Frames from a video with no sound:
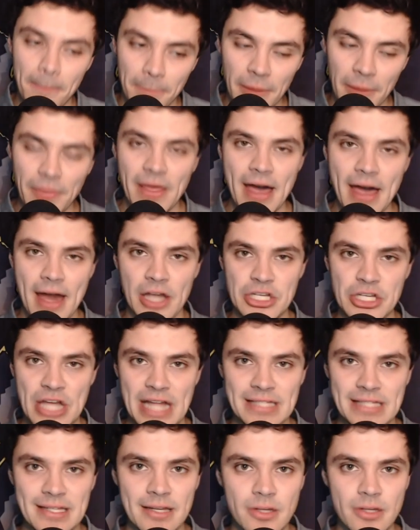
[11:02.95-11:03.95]
but they got a
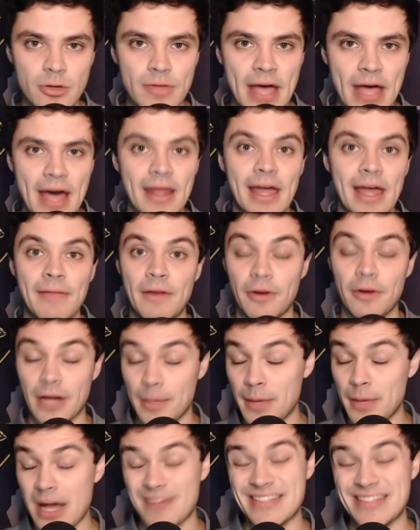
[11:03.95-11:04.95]
chance to do that, and they're
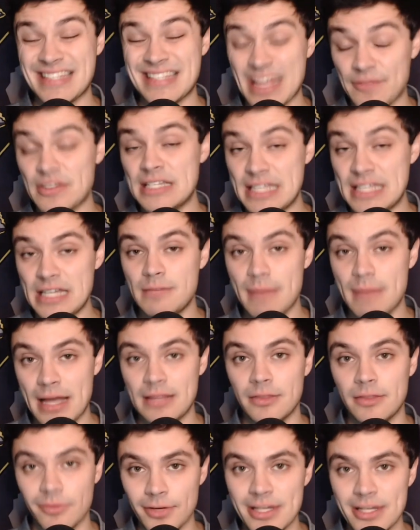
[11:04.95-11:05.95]
coming off 17
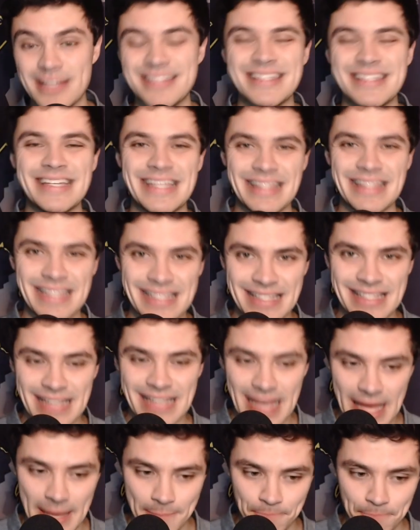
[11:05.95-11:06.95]
made threes in this
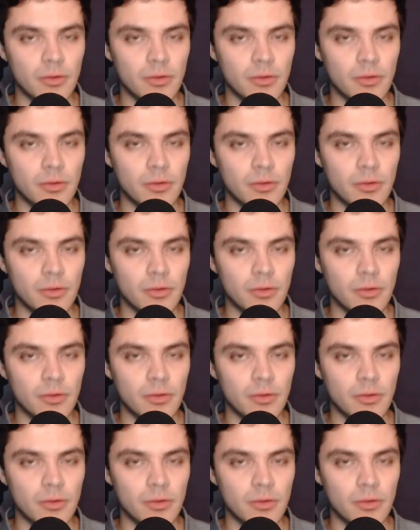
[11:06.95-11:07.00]
game.